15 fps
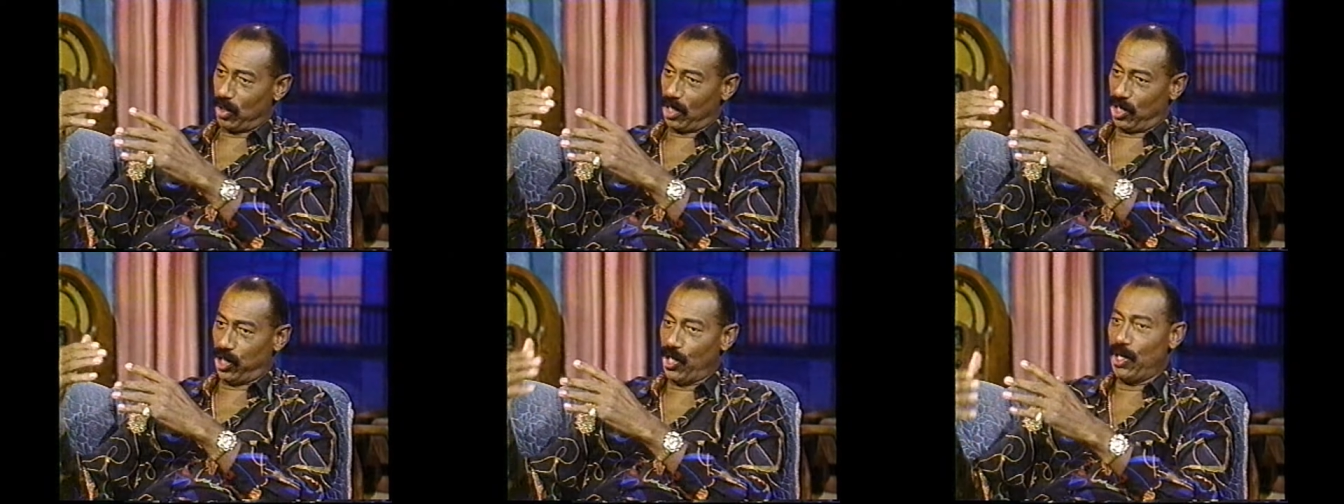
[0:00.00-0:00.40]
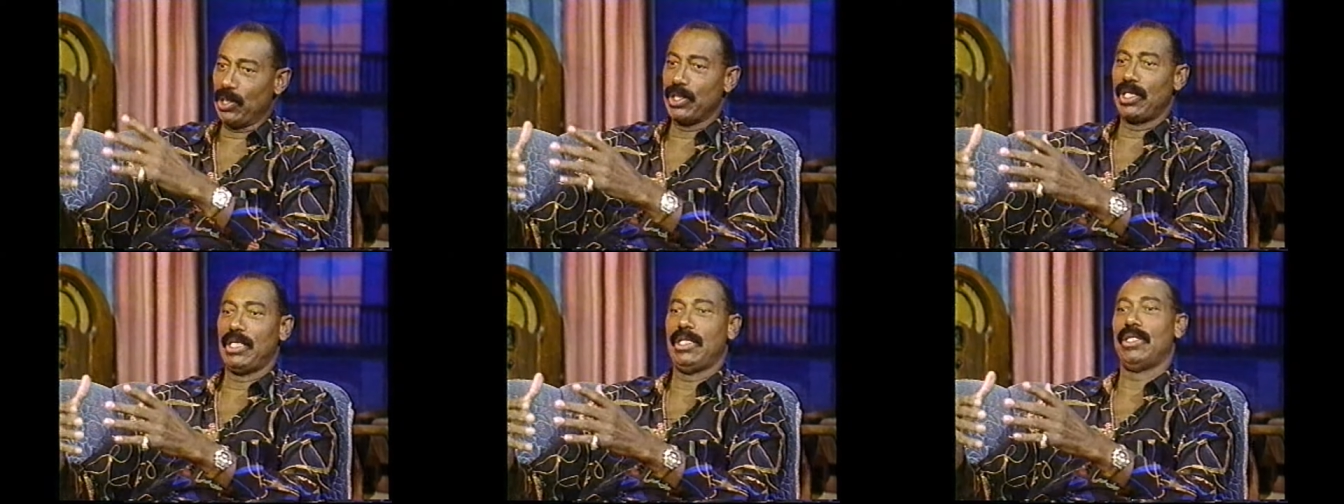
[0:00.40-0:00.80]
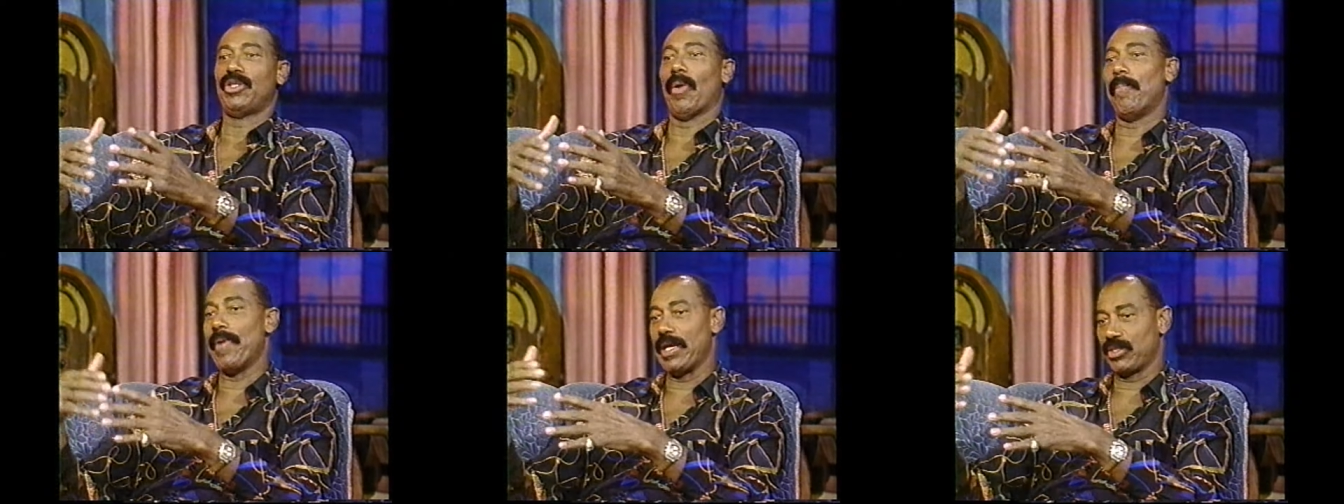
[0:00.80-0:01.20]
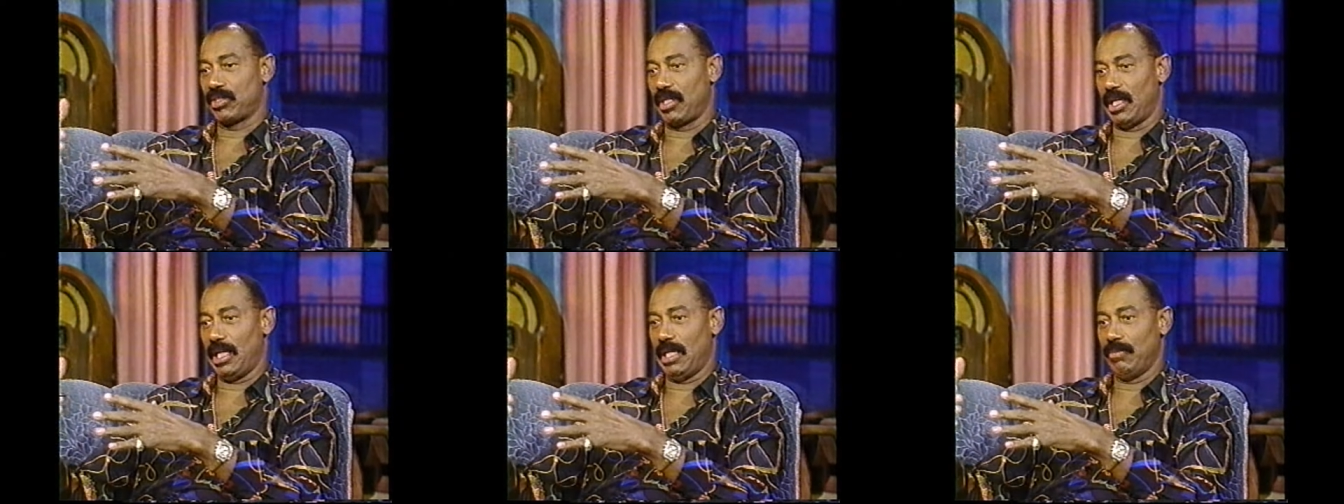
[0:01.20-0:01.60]
clearly the best
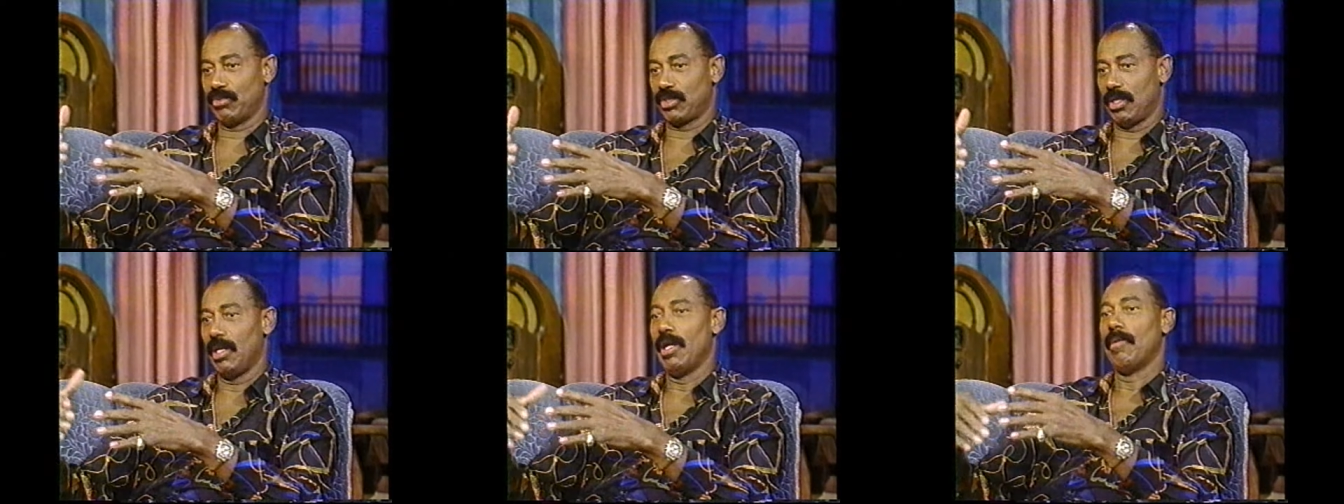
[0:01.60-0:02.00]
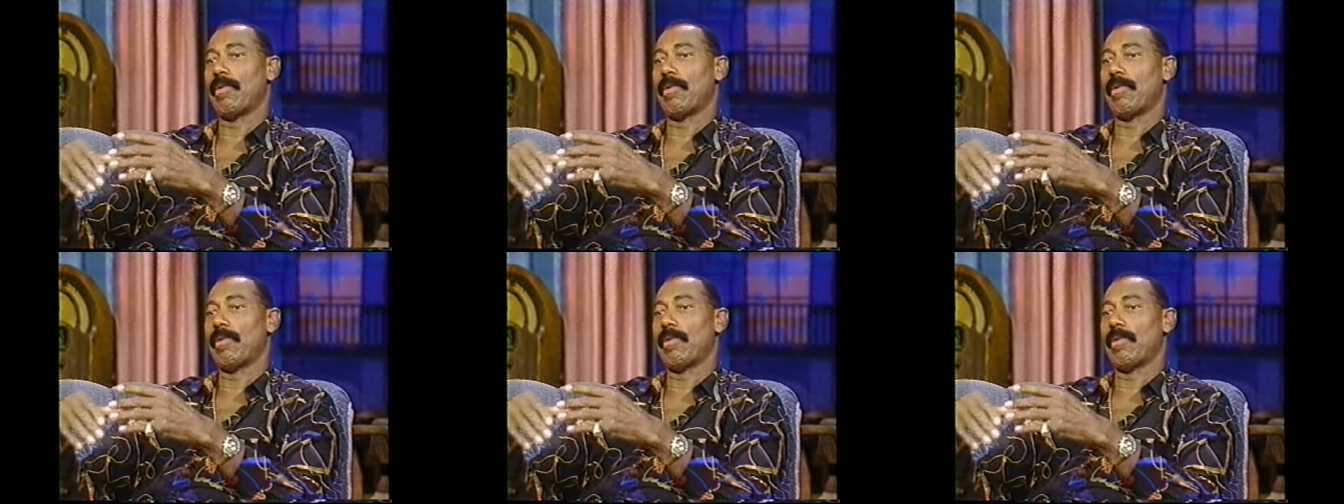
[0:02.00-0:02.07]
teams,